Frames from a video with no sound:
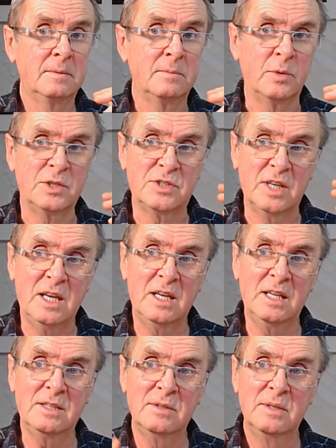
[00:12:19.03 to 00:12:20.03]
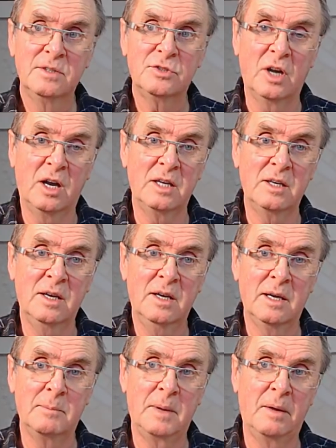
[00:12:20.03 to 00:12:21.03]
We're seeing it. China,
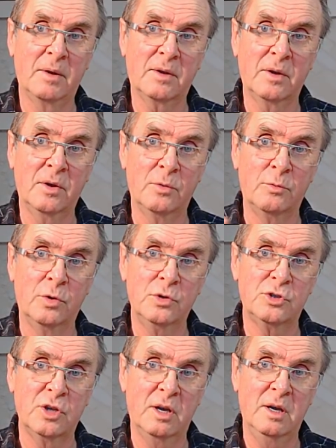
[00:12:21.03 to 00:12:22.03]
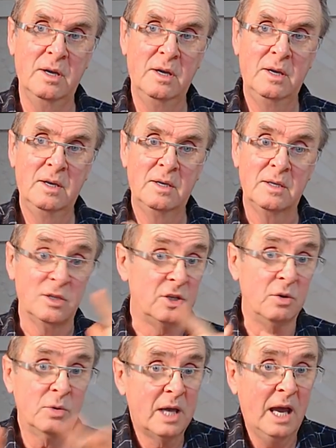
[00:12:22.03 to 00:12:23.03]
America, Russia,
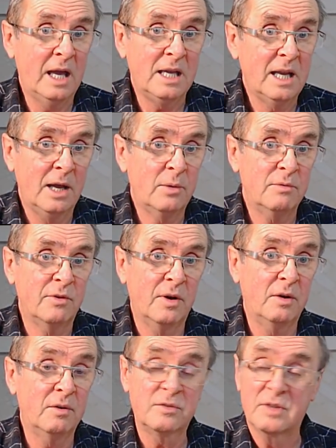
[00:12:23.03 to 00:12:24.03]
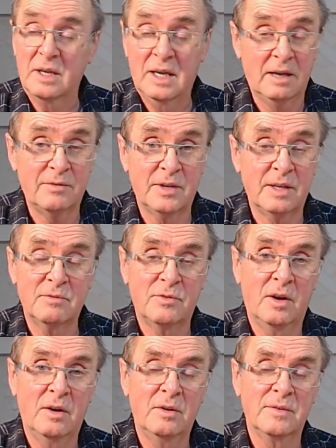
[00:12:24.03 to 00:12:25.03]
UK now involved, heavily
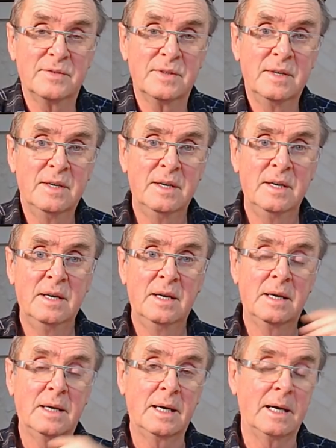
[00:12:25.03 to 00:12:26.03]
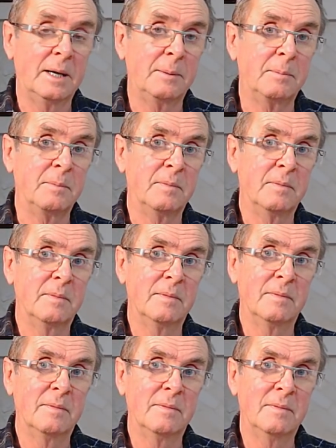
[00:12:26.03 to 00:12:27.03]
involved. Um,
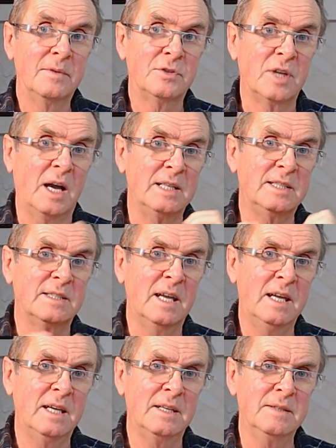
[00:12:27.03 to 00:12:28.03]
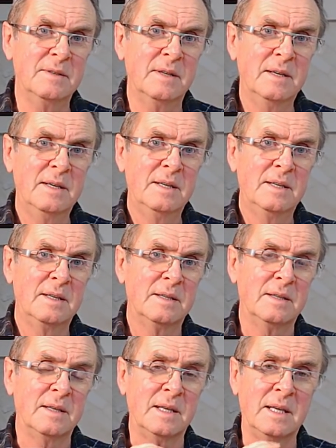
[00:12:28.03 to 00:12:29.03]
sides taken.
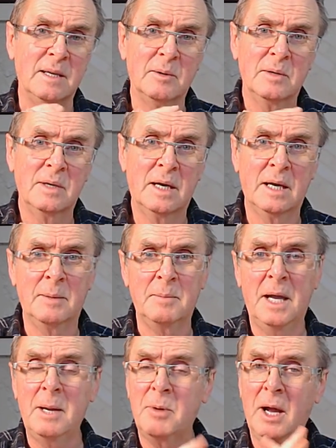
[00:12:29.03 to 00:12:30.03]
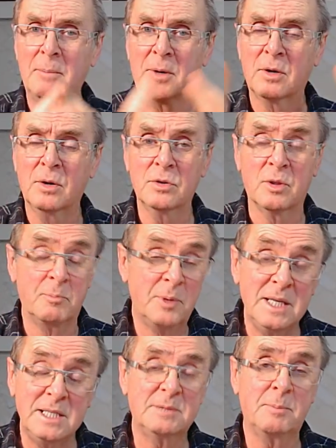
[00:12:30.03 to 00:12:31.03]
The um, Abraham Accord, the
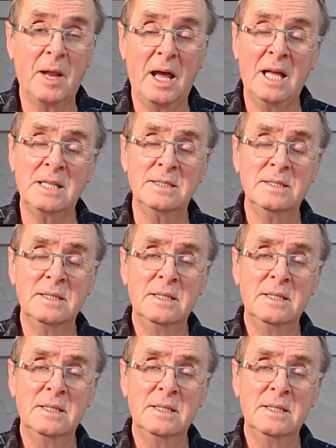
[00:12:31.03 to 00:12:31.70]
peace plan,